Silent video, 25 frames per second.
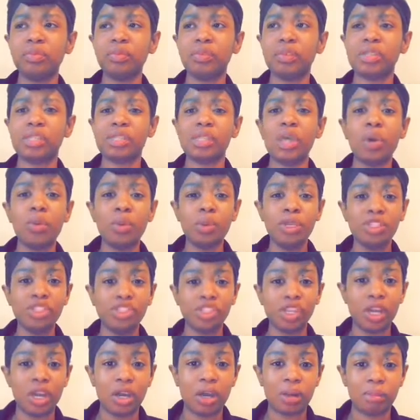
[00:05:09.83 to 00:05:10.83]
So we
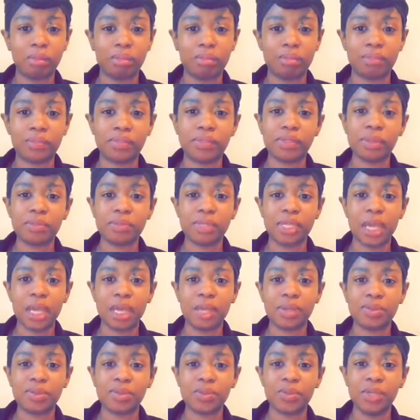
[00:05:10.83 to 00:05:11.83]
jump.
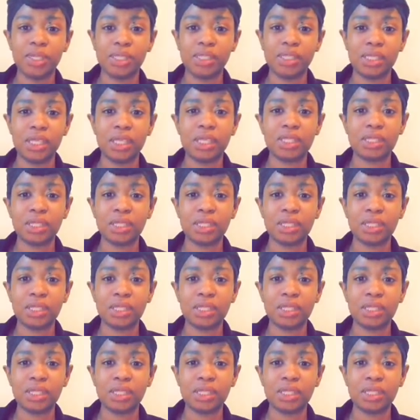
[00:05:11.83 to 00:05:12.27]
Sometimes we tend